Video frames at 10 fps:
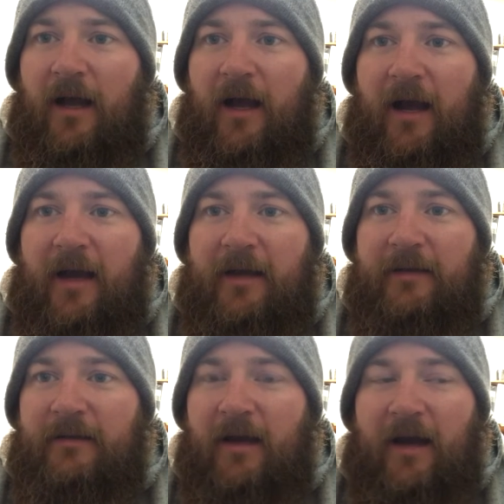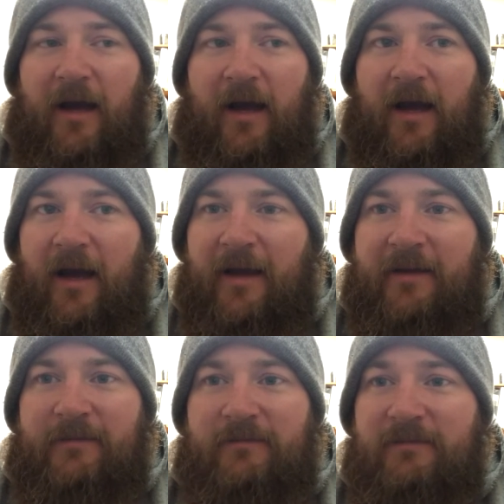
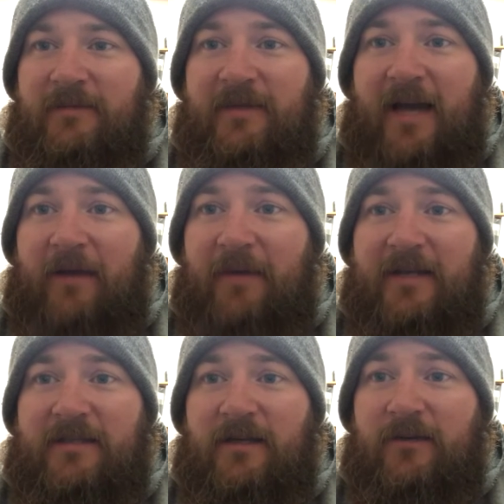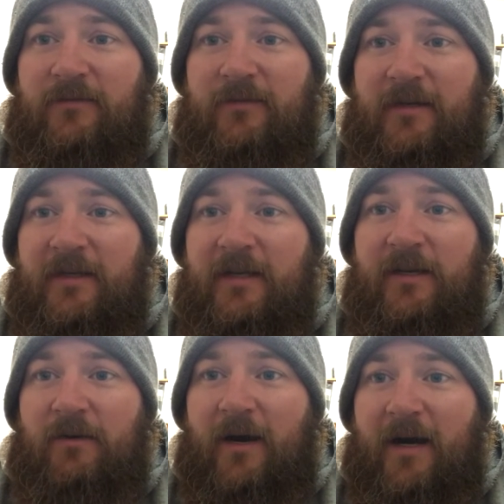I got myself a
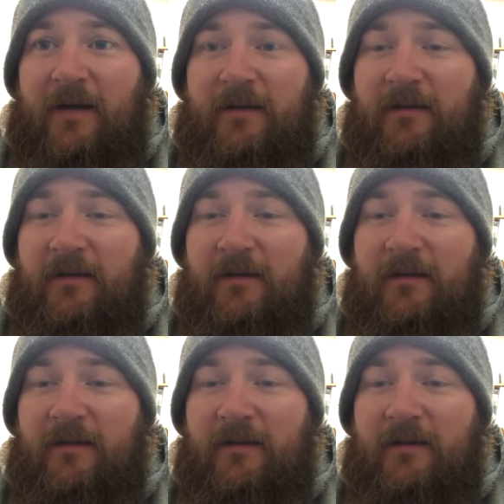DUI.